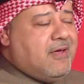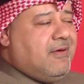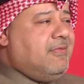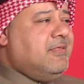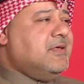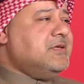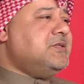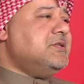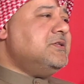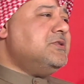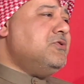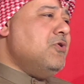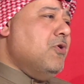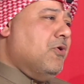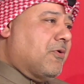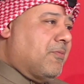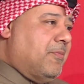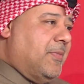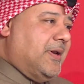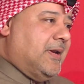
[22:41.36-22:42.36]
This is
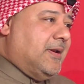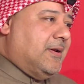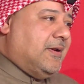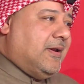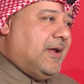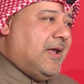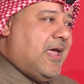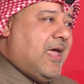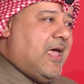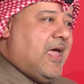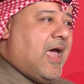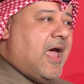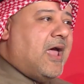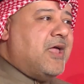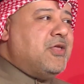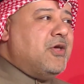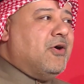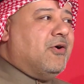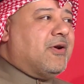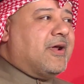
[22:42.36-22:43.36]
normal.
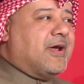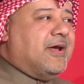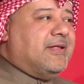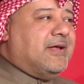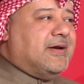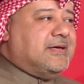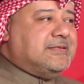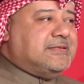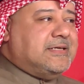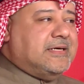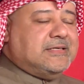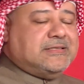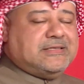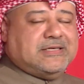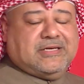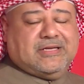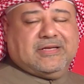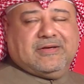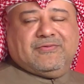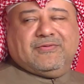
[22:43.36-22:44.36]
Any
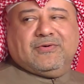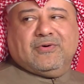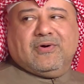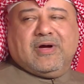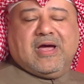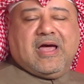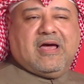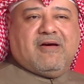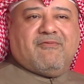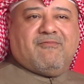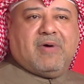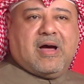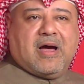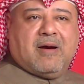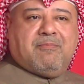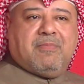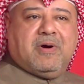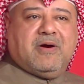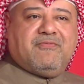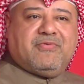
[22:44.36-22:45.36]
organization, if you have
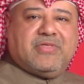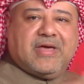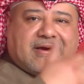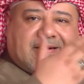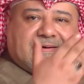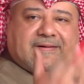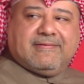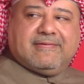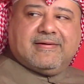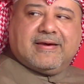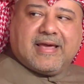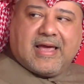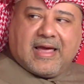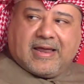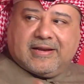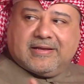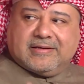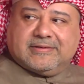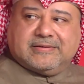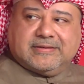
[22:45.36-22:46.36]
above the
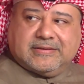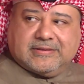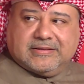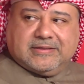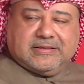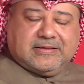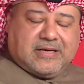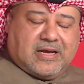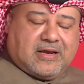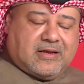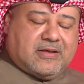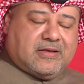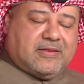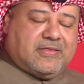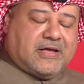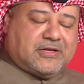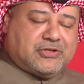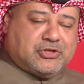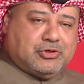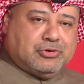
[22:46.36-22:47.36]
criticality
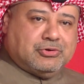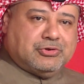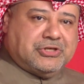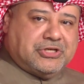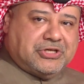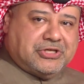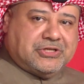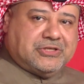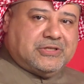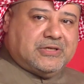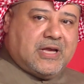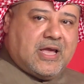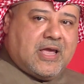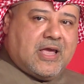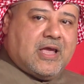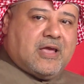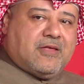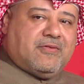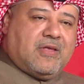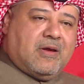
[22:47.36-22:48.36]
that you need,
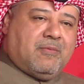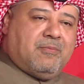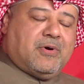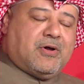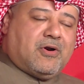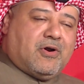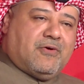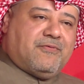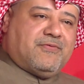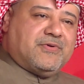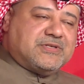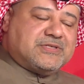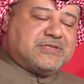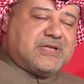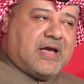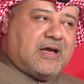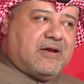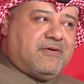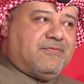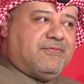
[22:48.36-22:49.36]
number of
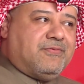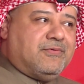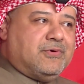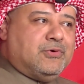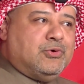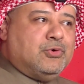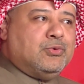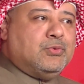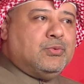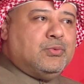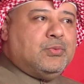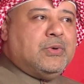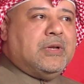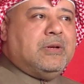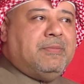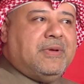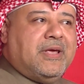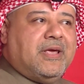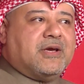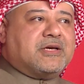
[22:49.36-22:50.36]
staff, you will
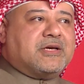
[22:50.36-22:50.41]
be